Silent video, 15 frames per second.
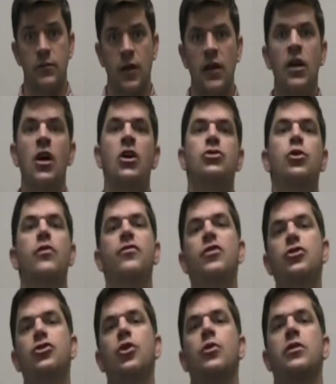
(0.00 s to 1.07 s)
Okay, so if
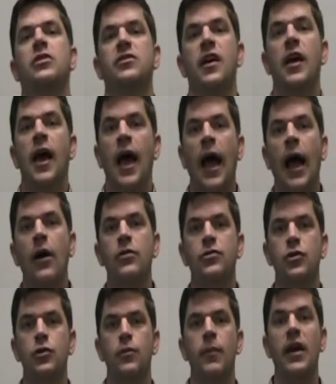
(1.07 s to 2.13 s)
you're showing us how
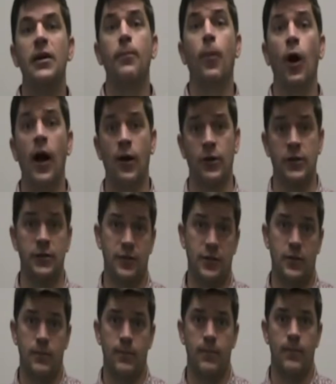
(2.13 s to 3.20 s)
to make
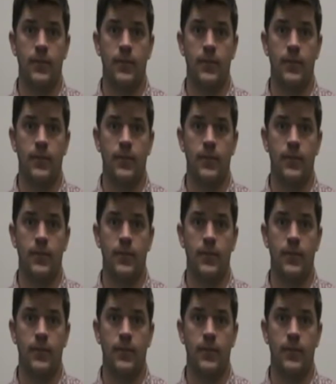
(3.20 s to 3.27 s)
brownies,